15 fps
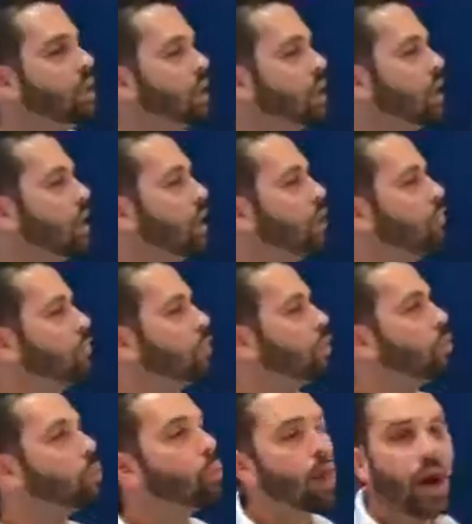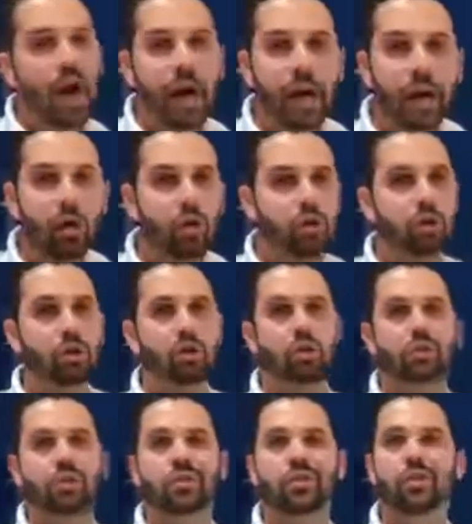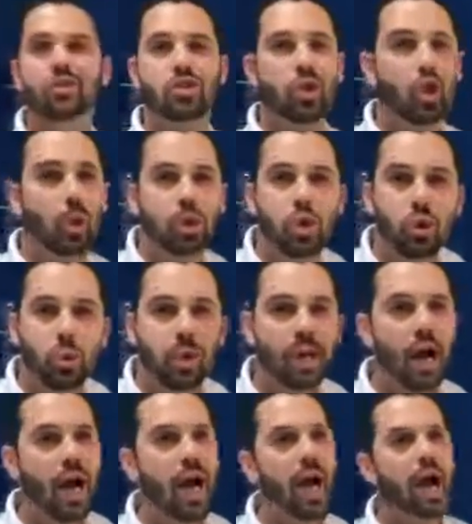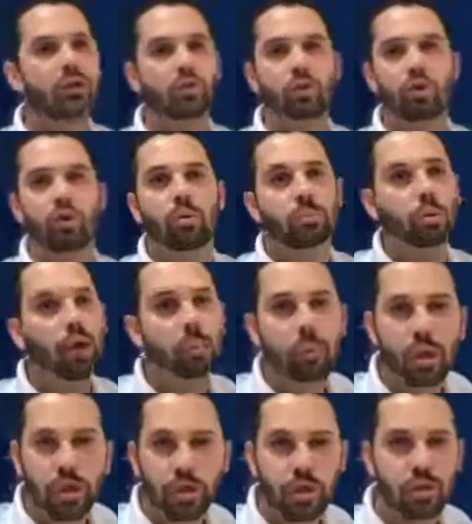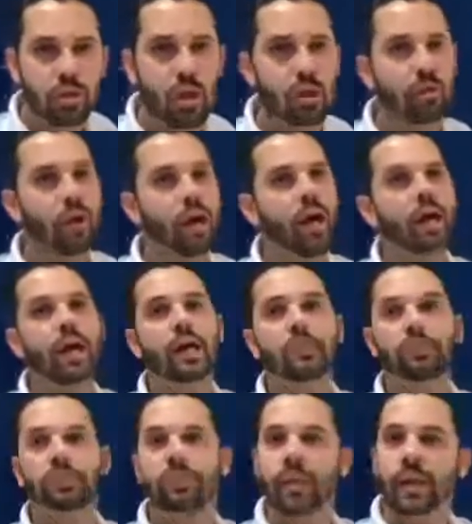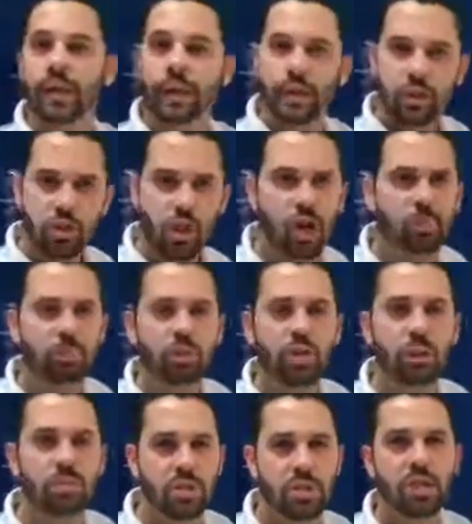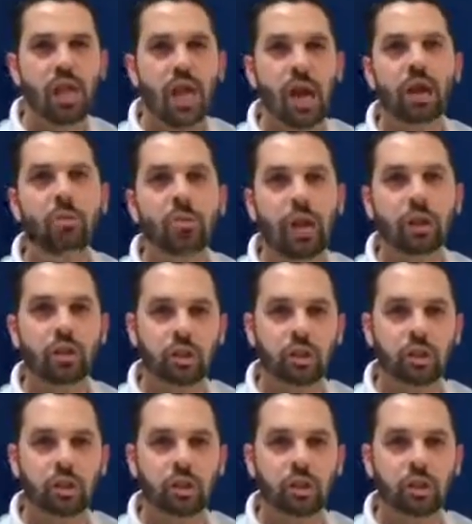or why, or you're slower to react, or your blood pressure's not right, just come and see a chiropractor.